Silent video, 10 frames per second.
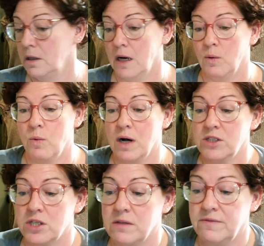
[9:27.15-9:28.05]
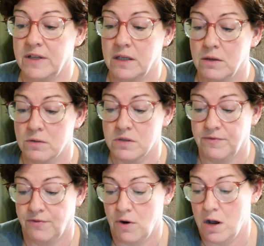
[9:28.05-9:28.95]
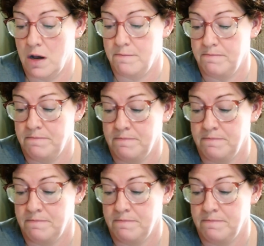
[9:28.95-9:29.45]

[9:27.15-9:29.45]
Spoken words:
I watched the videos from